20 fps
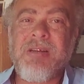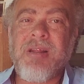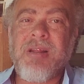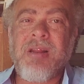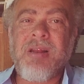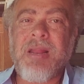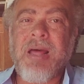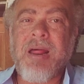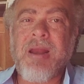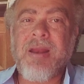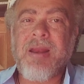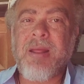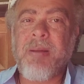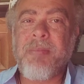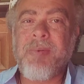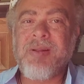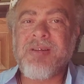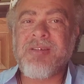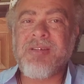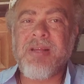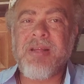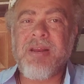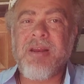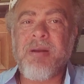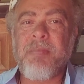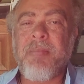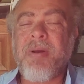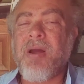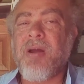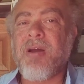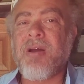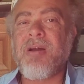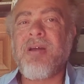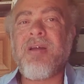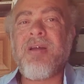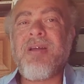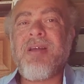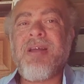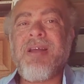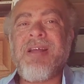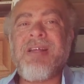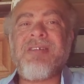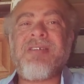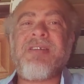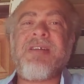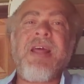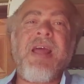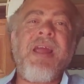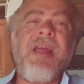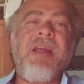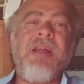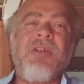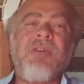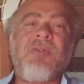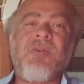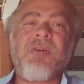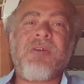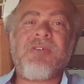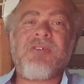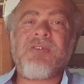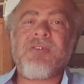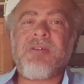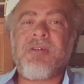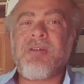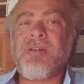a lot of they be saying in America, is dangerous.